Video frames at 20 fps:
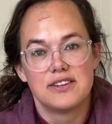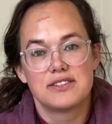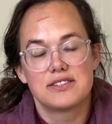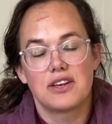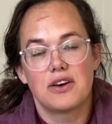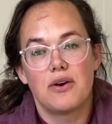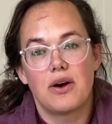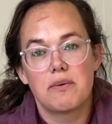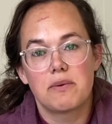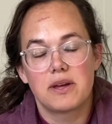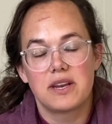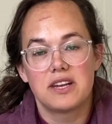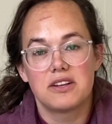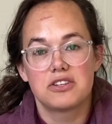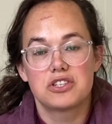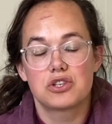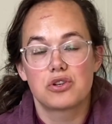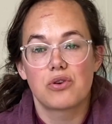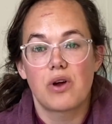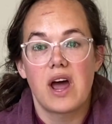So I'm
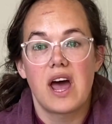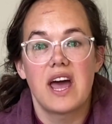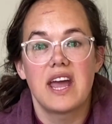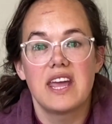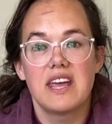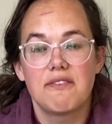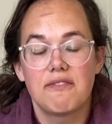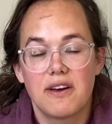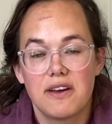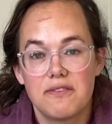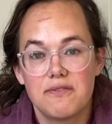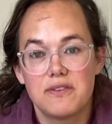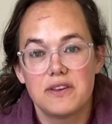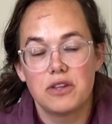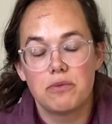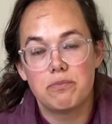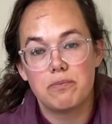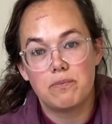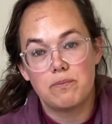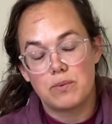gonna try, if I
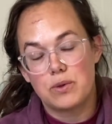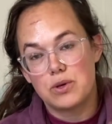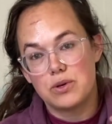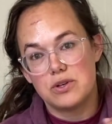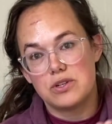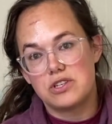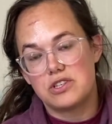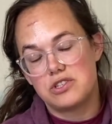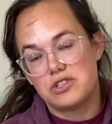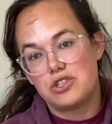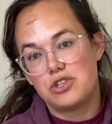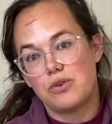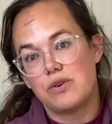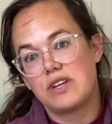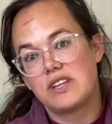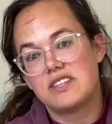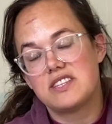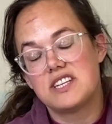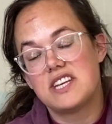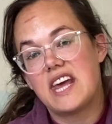feel good
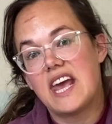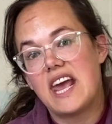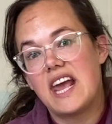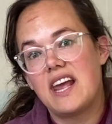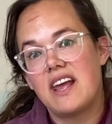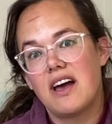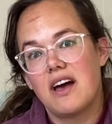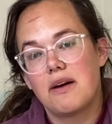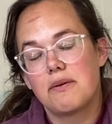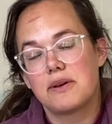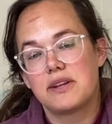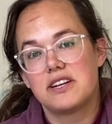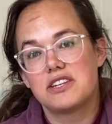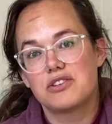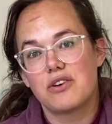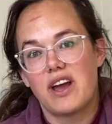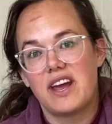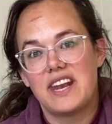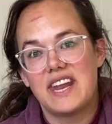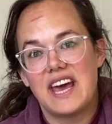during today, I'm gonna
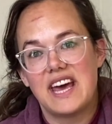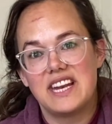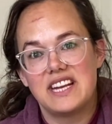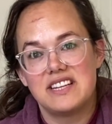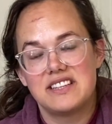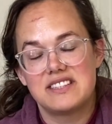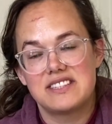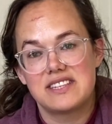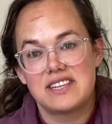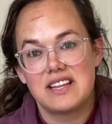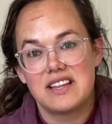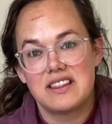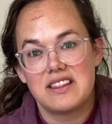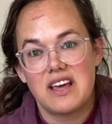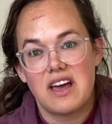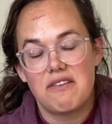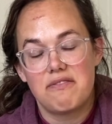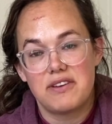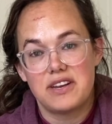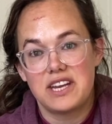try and edit
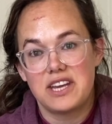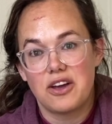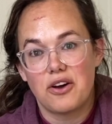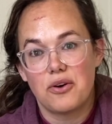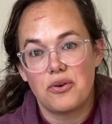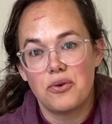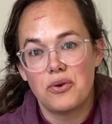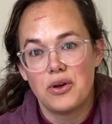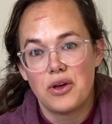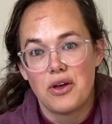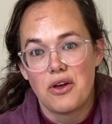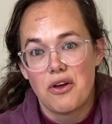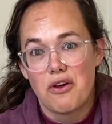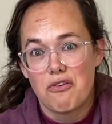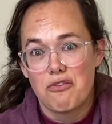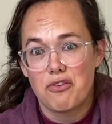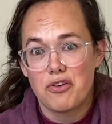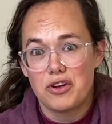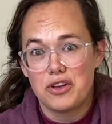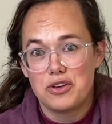a video
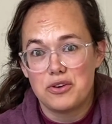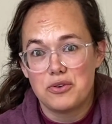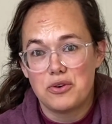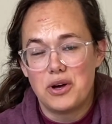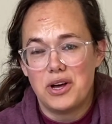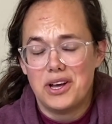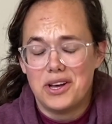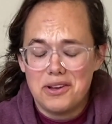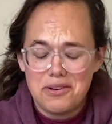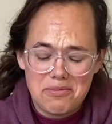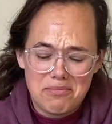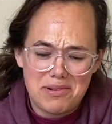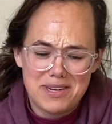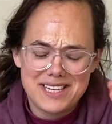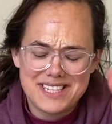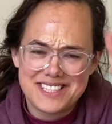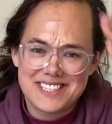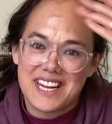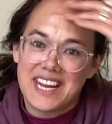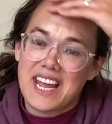for you, but
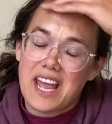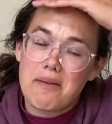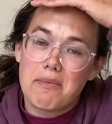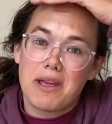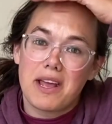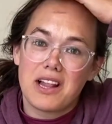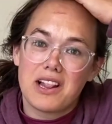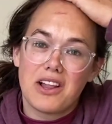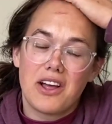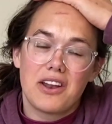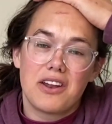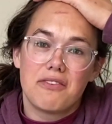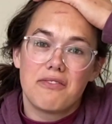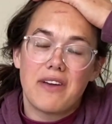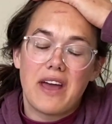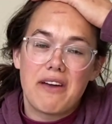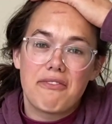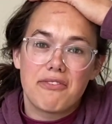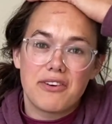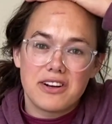it's taking me a lot
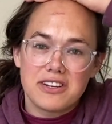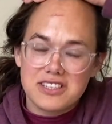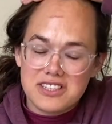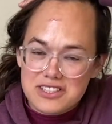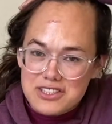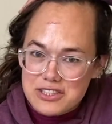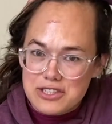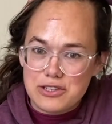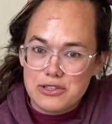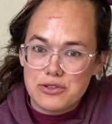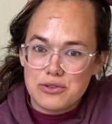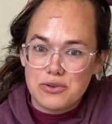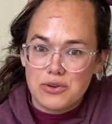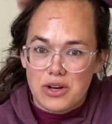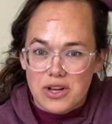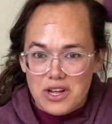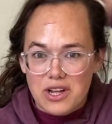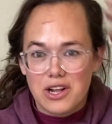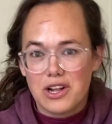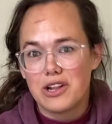of effort
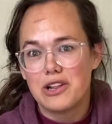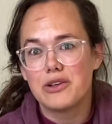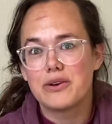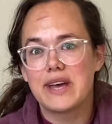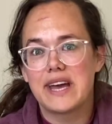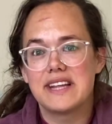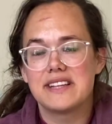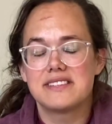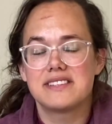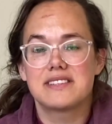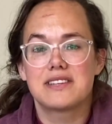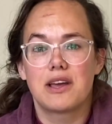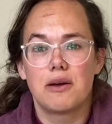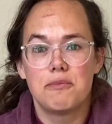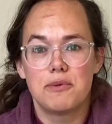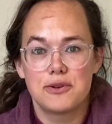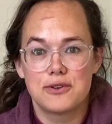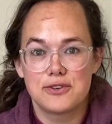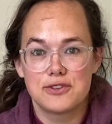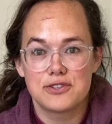to look at
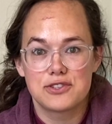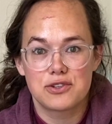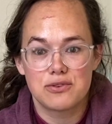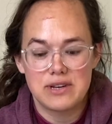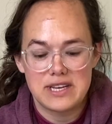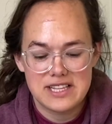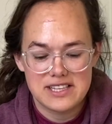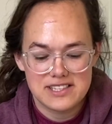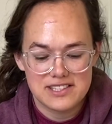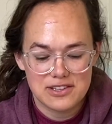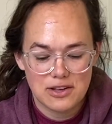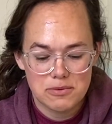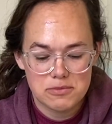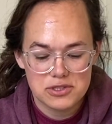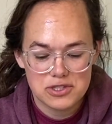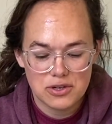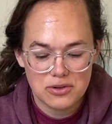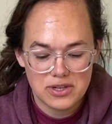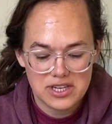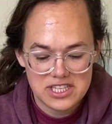computer screens. So I'm
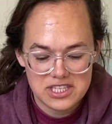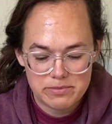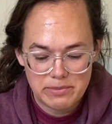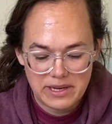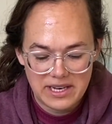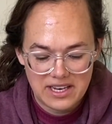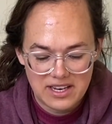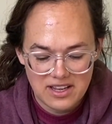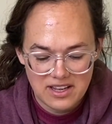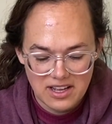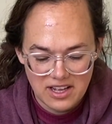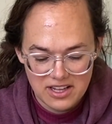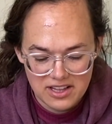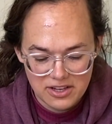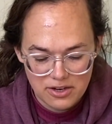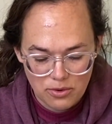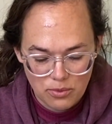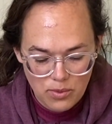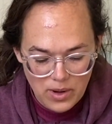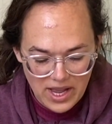sorry it's been a
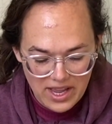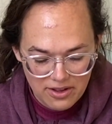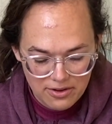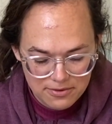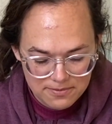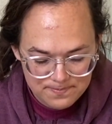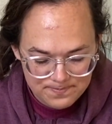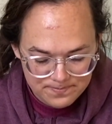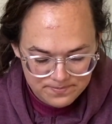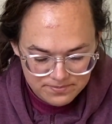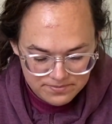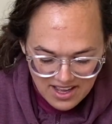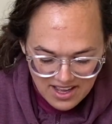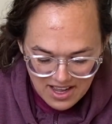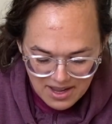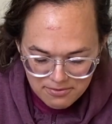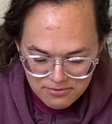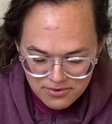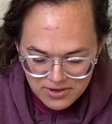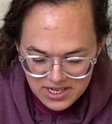little while.
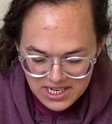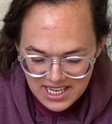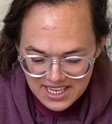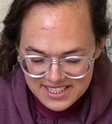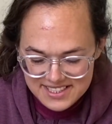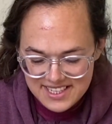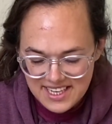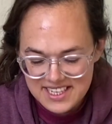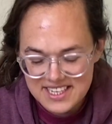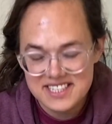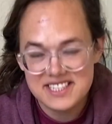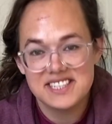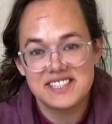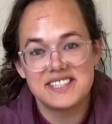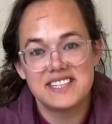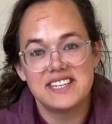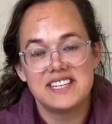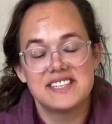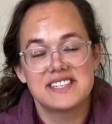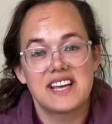I'm really excited to
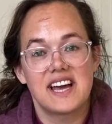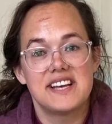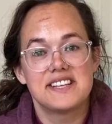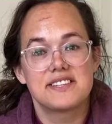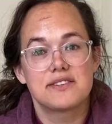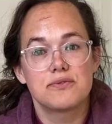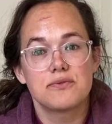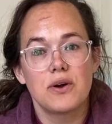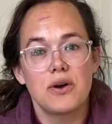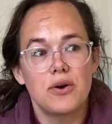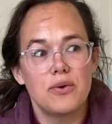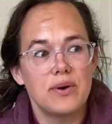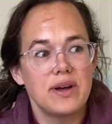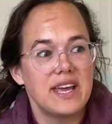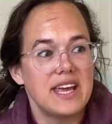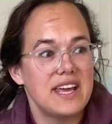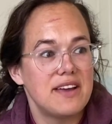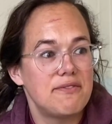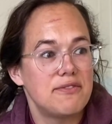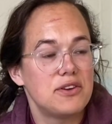see these guys grow.
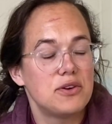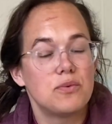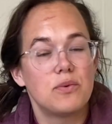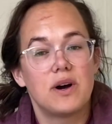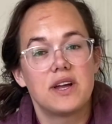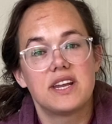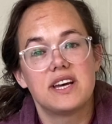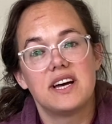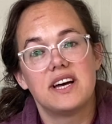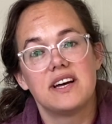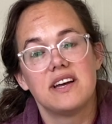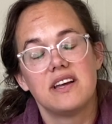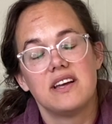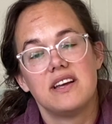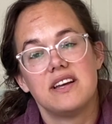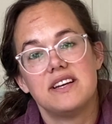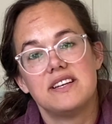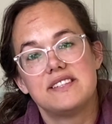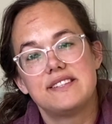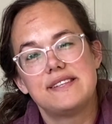If you wanna
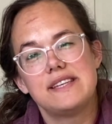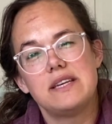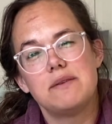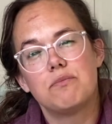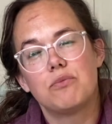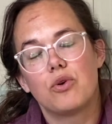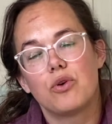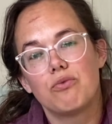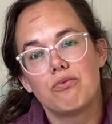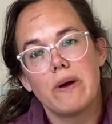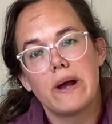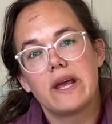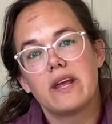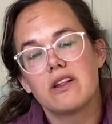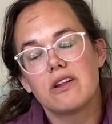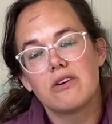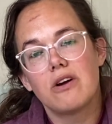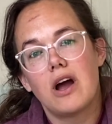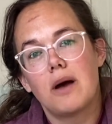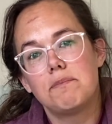see more
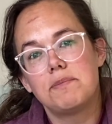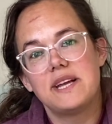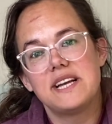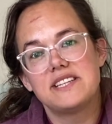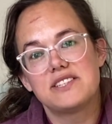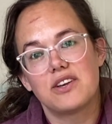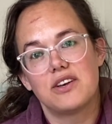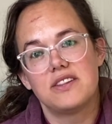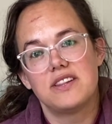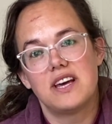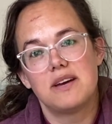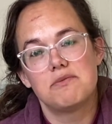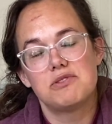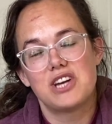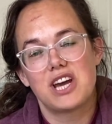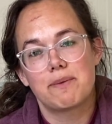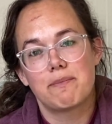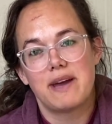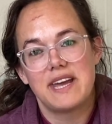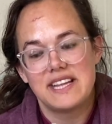regular updates on them,
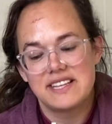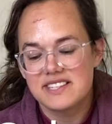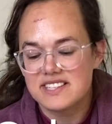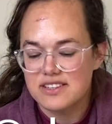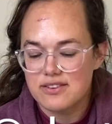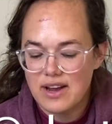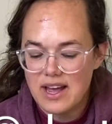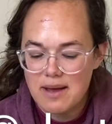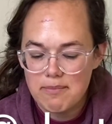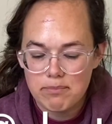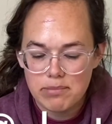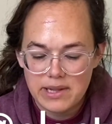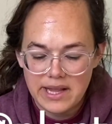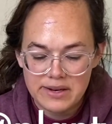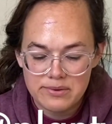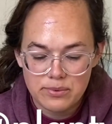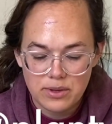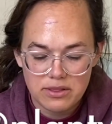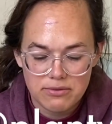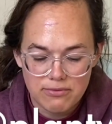check my Instagram,
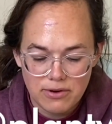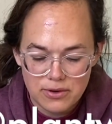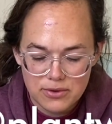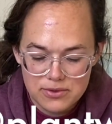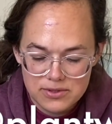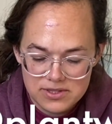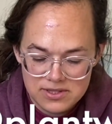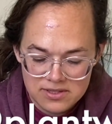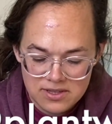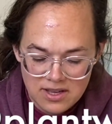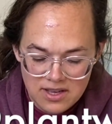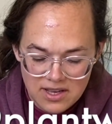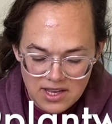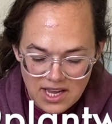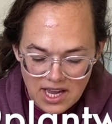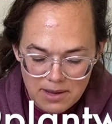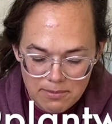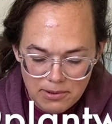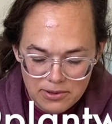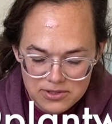Plant with Roos.
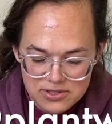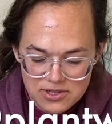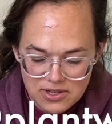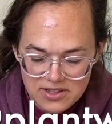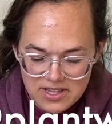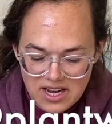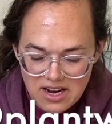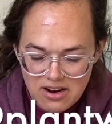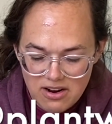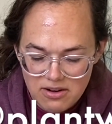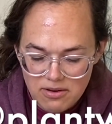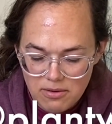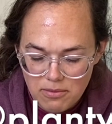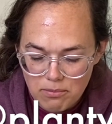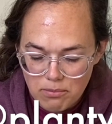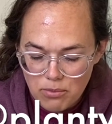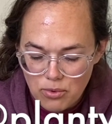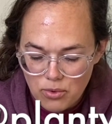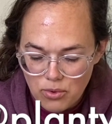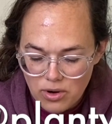I post on there
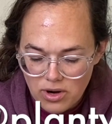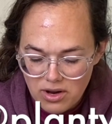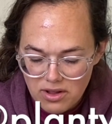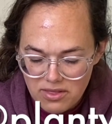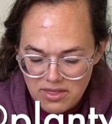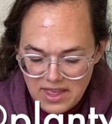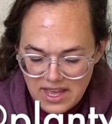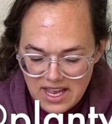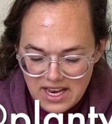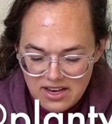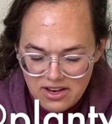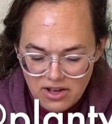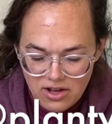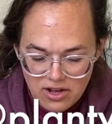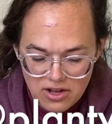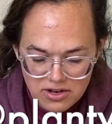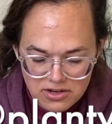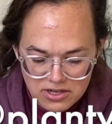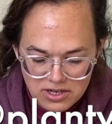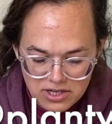more than
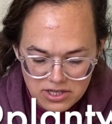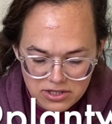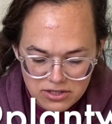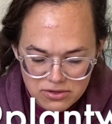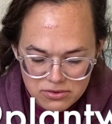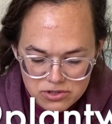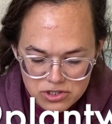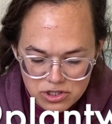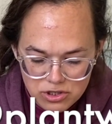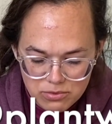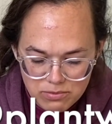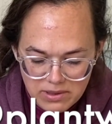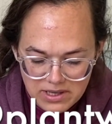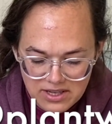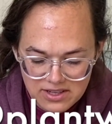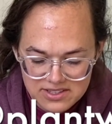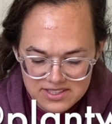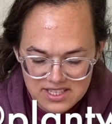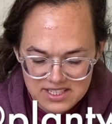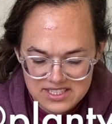on YouTube
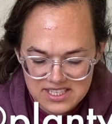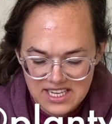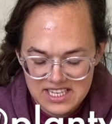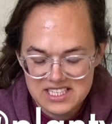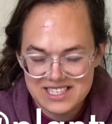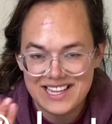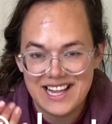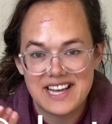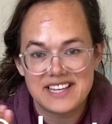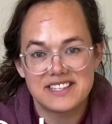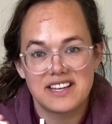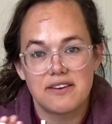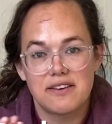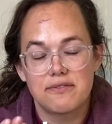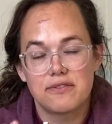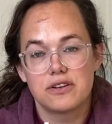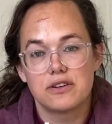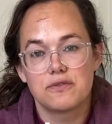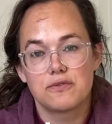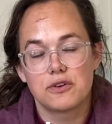because it takes less
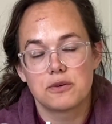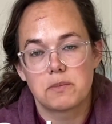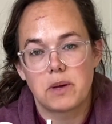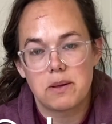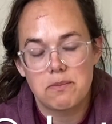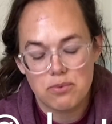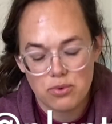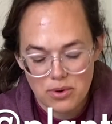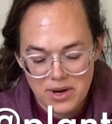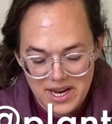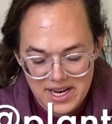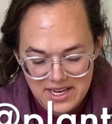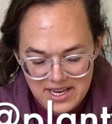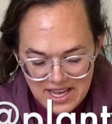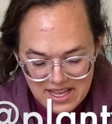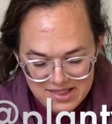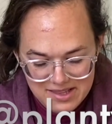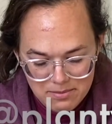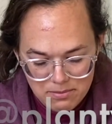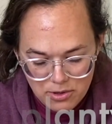effort for my brain
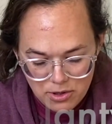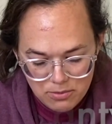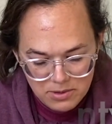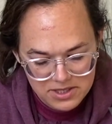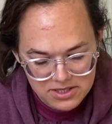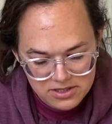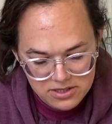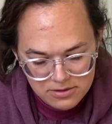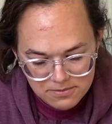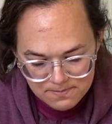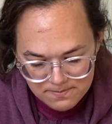at the moment.